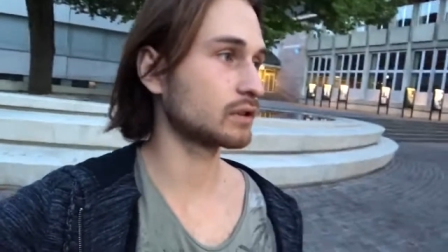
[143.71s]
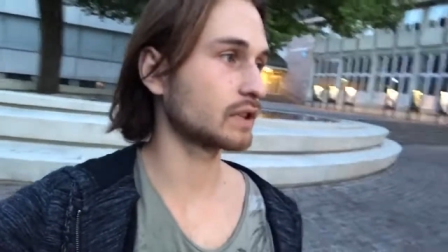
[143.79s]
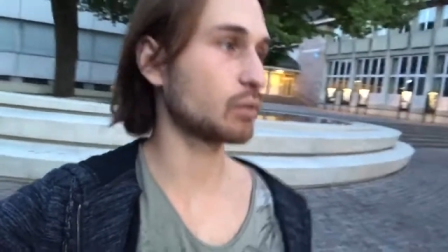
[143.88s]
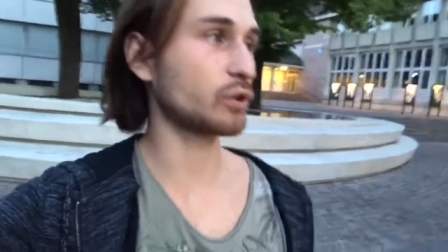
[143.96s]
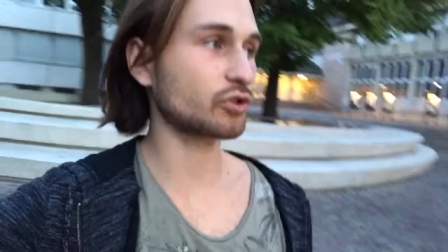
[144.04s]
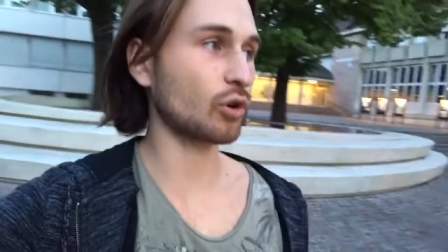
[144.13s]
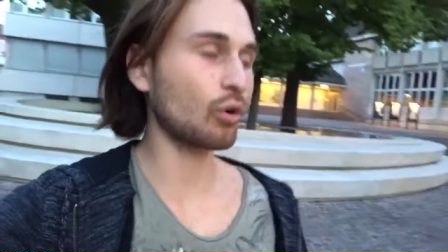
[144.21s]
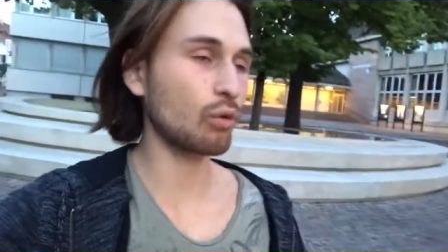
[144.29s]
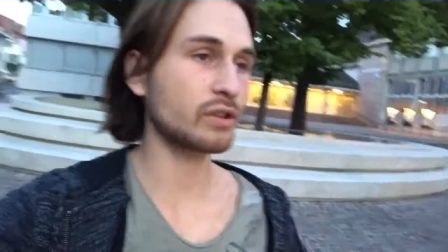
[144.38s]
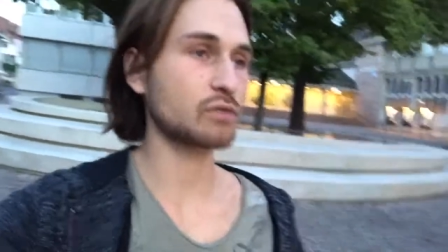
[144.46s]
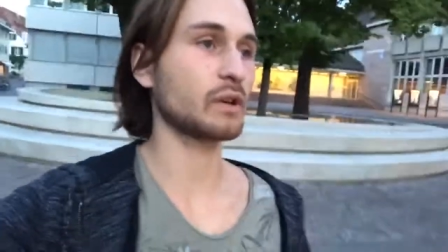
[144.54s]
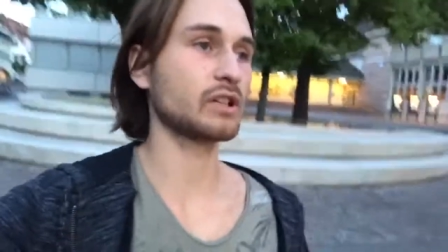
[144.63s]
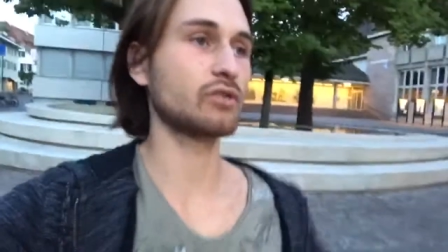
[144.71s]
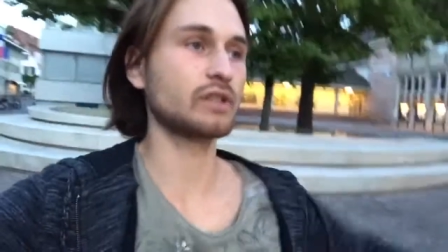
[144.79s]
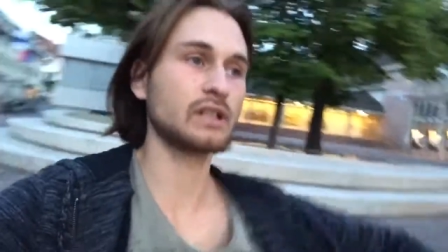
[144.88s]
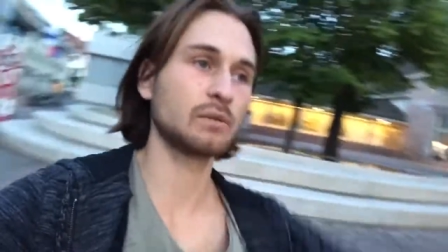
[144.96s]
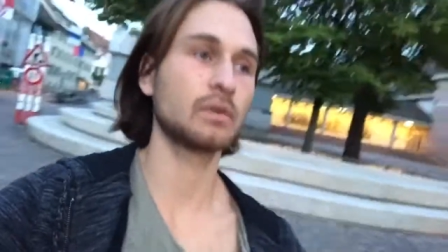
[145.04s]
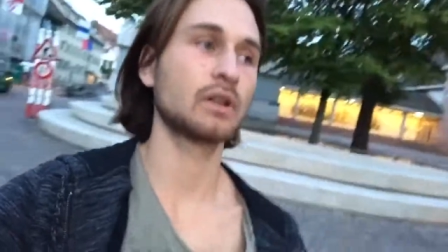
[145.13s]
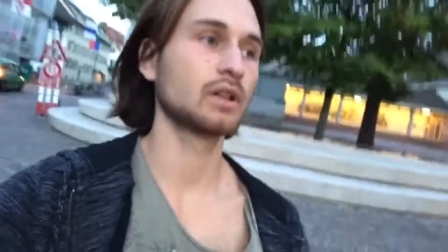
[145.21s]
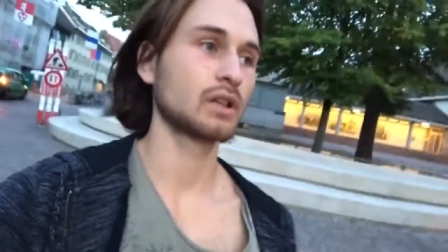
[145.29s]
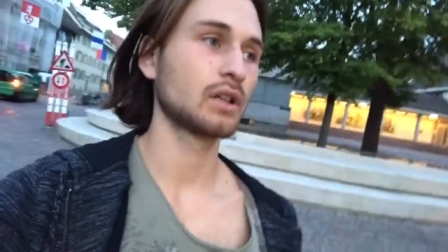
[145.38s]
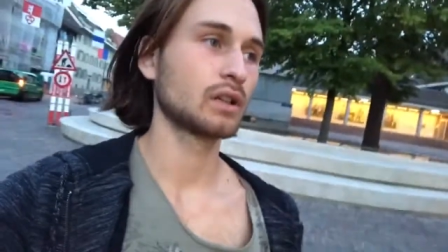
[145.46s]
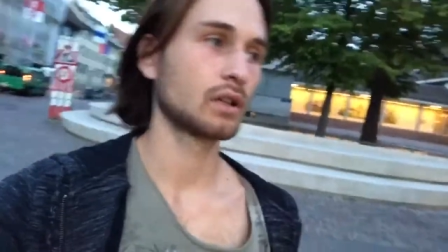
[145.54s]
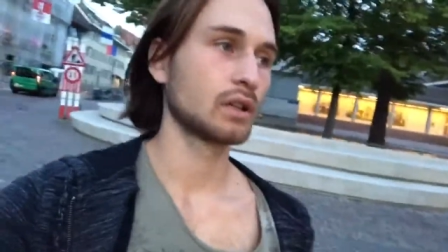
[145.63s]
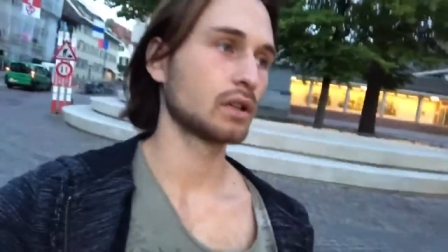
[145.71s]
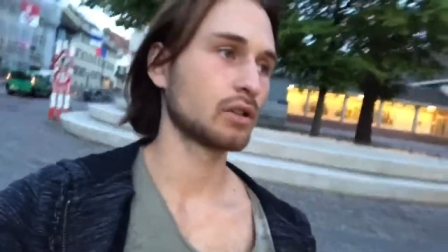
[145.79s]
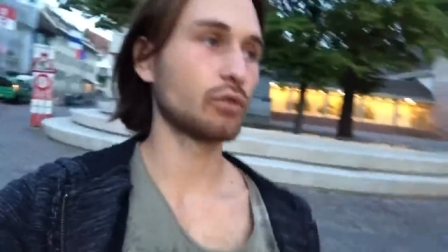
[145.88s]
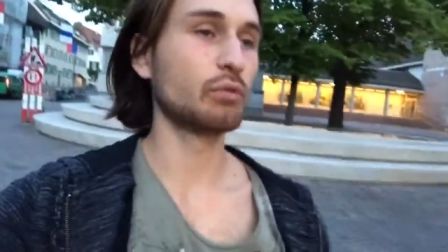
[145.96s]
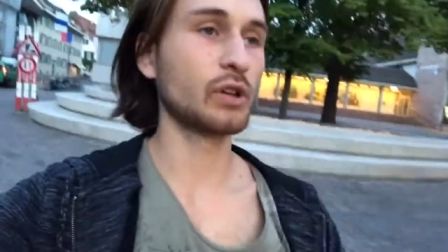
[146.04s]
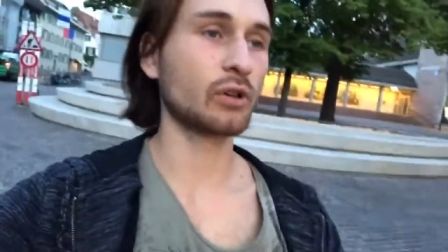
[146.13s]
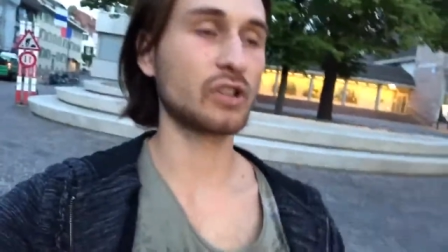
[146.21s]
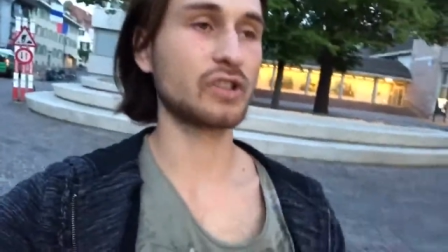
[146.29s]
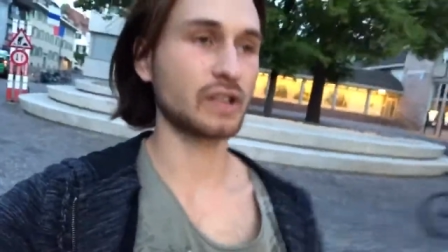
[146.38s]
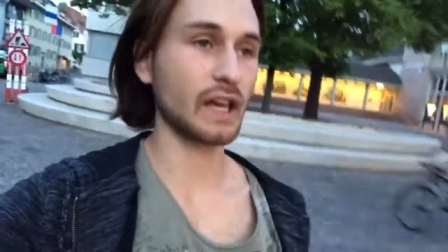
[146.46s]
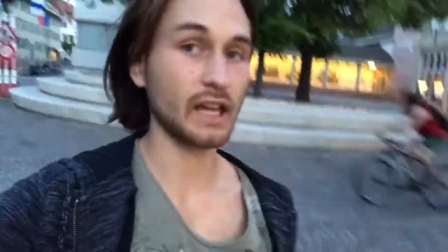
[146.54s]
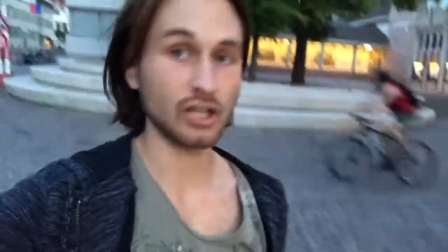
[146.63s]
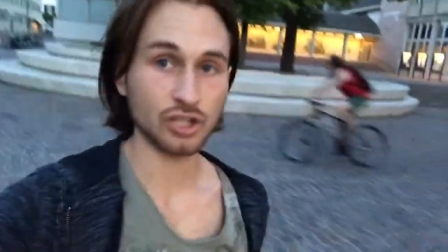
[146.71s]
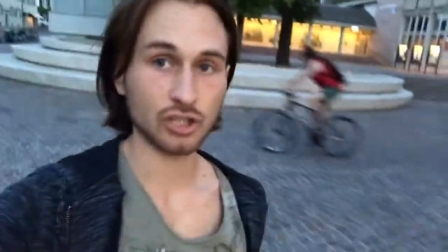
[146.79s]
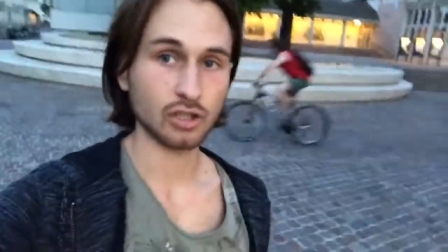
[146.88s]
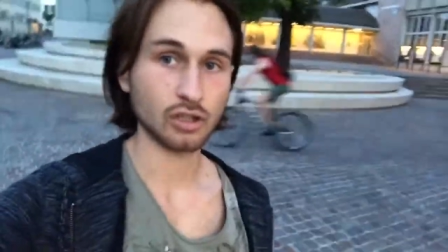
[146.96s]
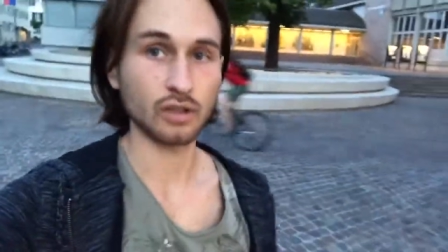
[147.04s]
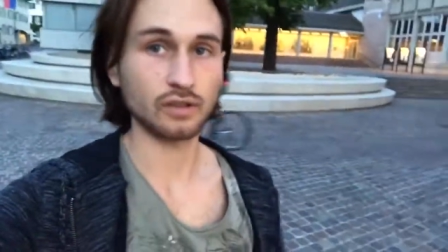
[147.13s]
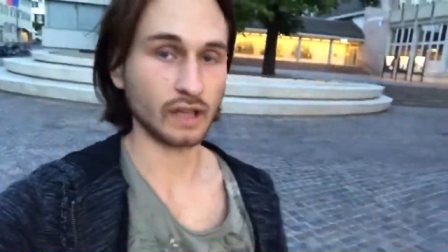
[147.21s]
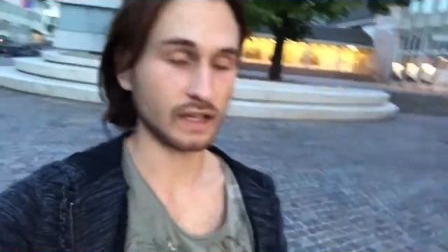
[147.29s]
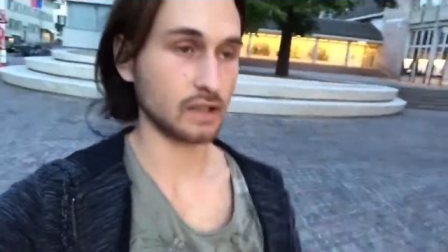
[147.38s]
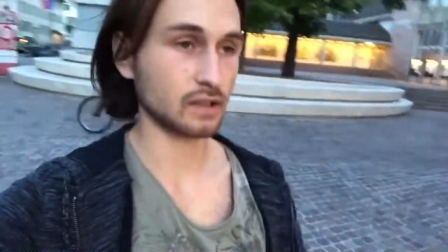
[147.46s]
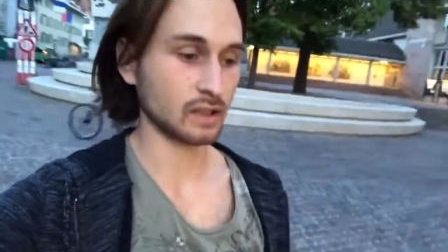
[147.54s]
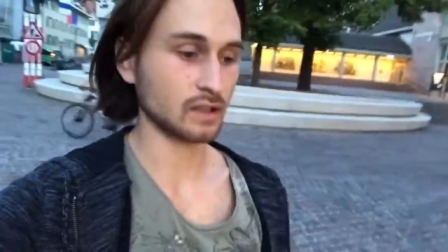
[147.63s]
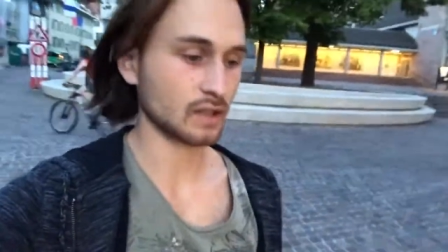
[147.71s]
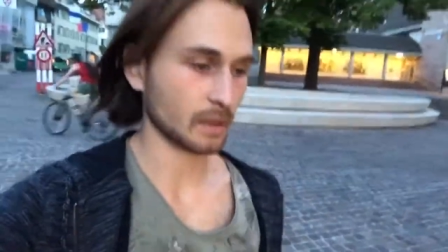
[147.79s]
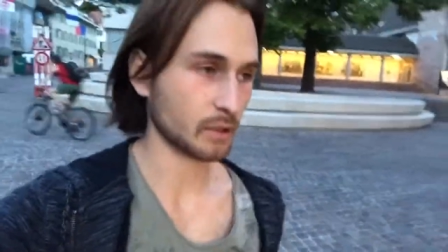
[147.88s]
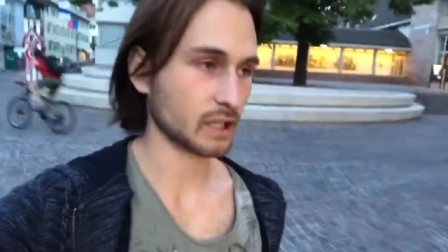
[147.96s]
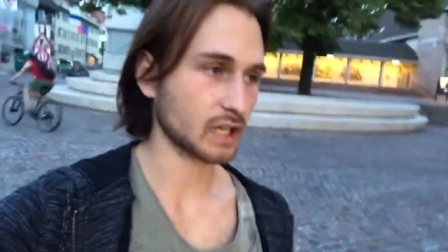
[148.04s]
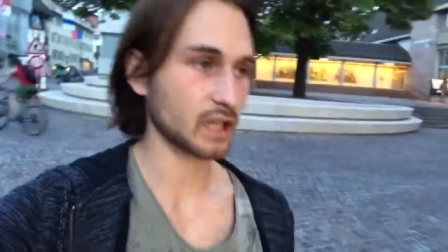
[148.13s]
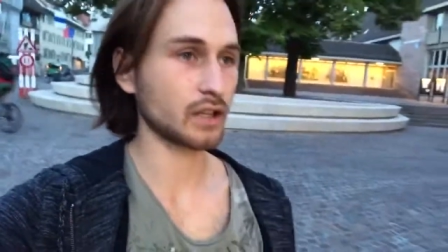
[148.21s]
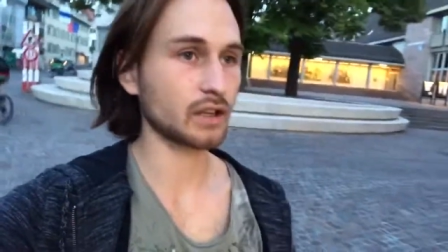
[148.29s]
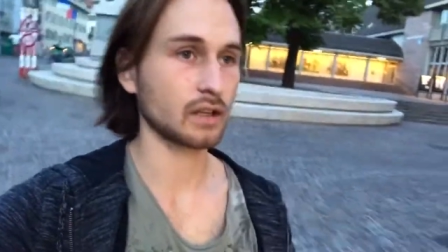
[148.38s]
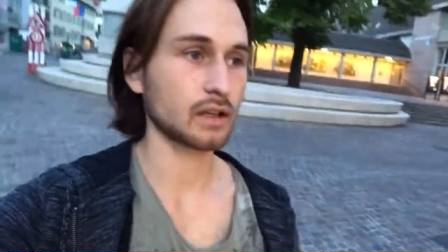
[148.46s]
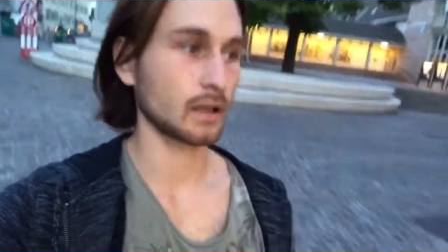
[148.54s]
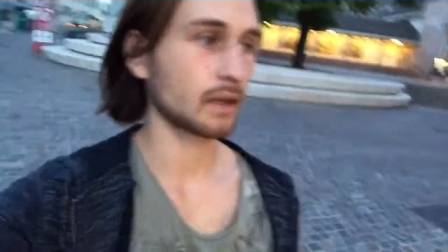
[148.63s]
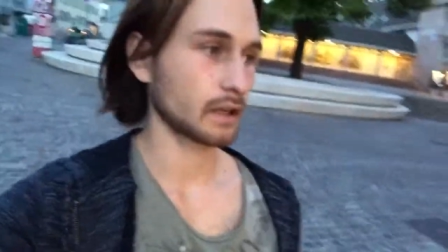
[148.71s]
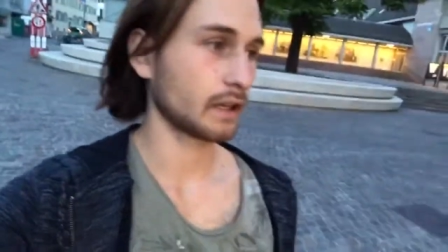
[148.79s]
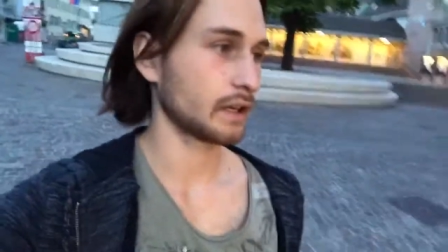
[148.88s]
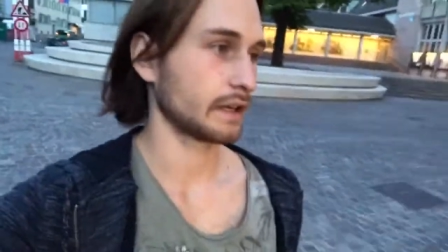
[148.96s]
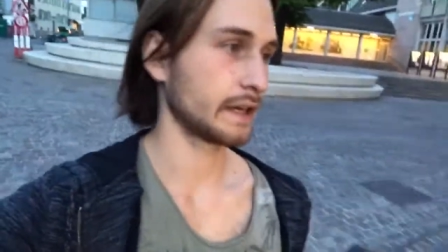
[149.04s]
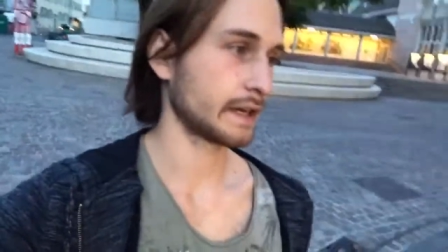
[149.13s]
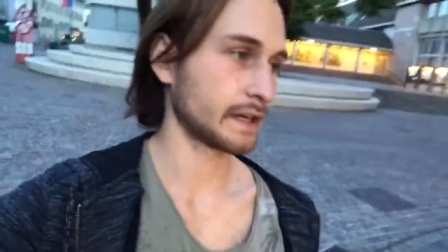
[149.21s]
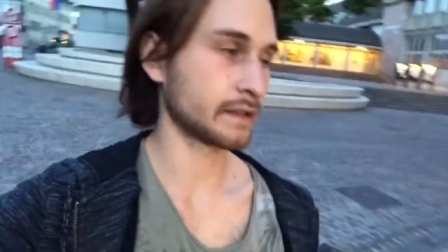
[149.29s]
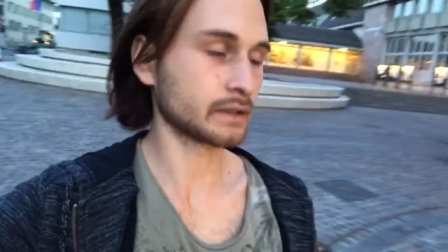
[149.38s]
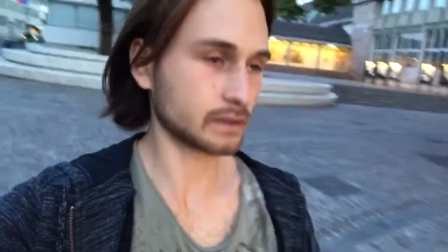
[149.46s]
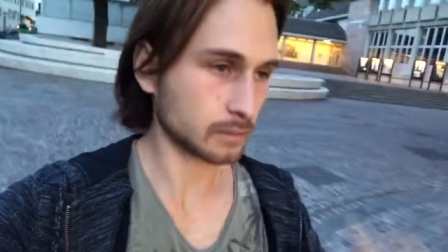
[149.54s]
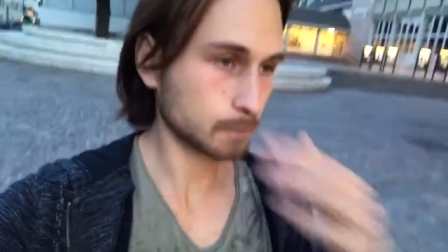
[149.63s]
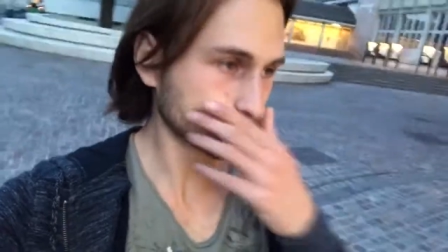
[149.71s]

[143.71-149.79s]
That was always my dream to be on a stage since I'm a kid, and